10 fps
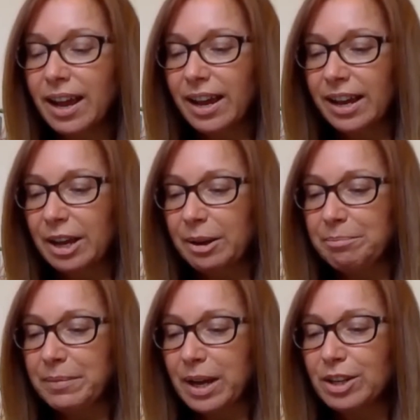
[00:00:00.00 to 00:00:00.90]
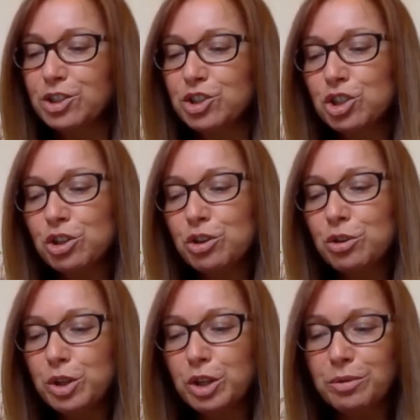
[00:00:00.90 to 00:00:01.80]
Do
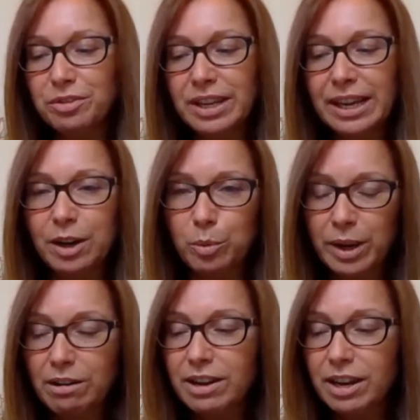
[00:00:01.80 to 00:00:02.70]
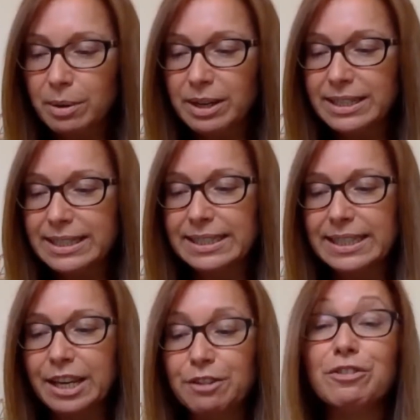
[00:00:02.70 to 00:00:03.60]
you think we are going to
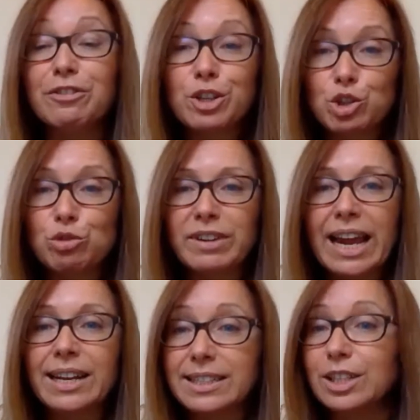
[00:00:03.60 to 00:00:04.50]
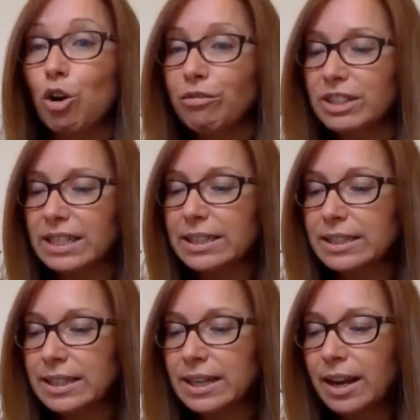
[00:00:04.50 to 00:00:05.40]
see virtual reality
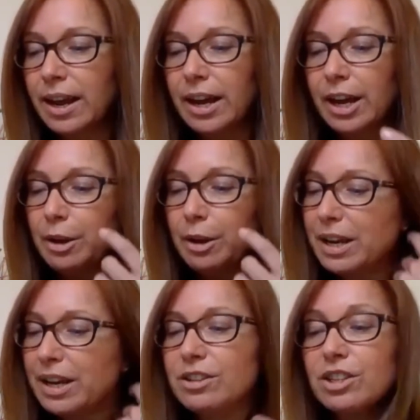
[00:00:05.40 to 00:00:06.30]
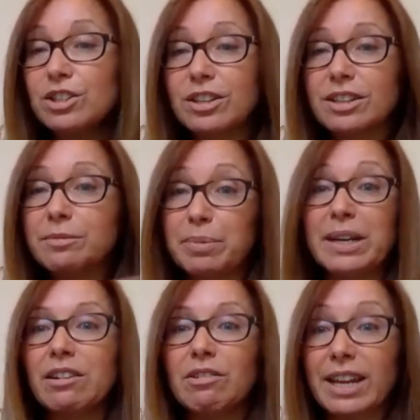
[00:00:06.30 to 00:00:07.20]
offices? And
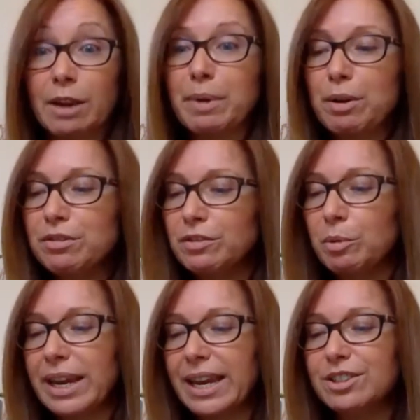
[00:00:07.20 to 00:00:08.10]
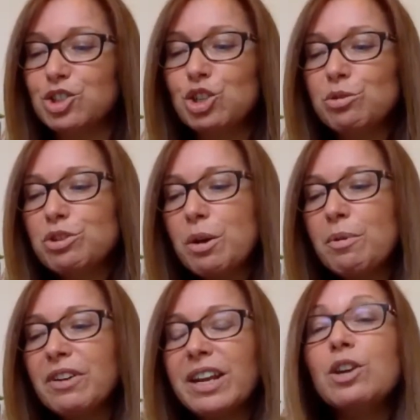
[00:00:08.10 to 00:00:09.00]
Pernille, right, and both of you, I guess, do you know
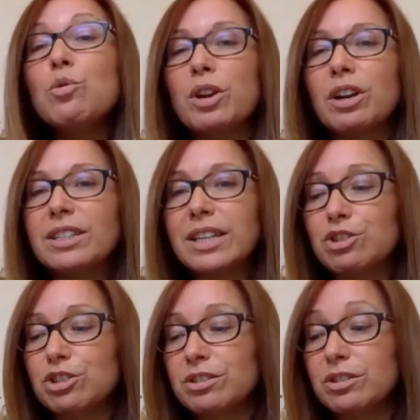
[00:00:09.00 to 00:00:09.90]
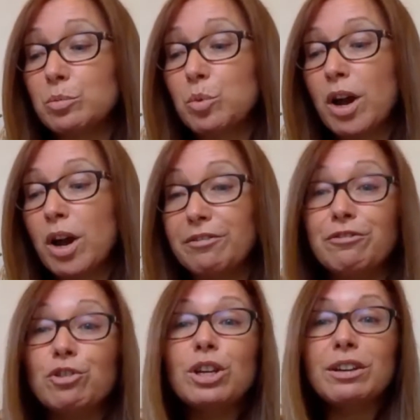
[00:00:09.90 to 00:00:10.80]
of any organisations that work
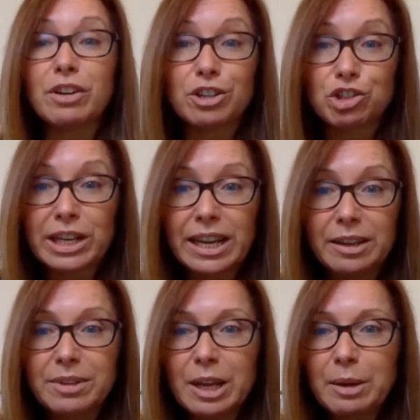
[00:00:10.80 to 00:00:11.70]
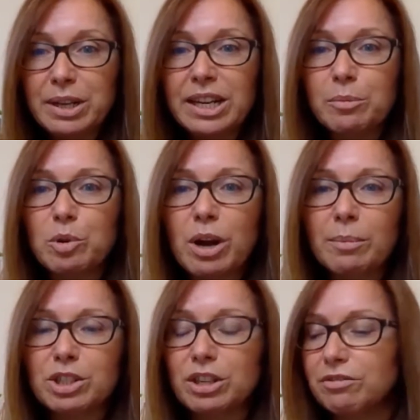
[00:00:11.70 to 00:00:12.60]
fully virtually? Pernille, we'll come
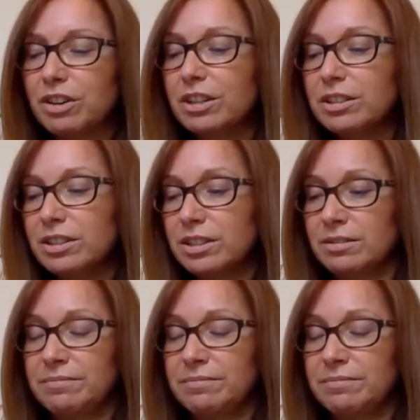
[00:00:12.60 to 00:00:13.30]
to you first.